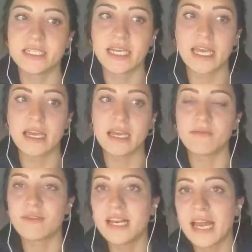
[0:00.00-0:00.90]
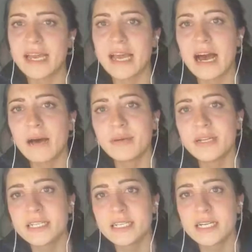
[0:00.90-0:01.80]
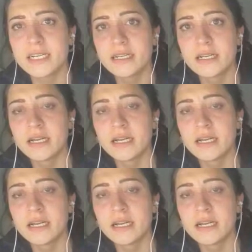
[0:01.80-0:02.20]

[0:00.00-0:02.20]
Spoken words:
to relay carpet in it.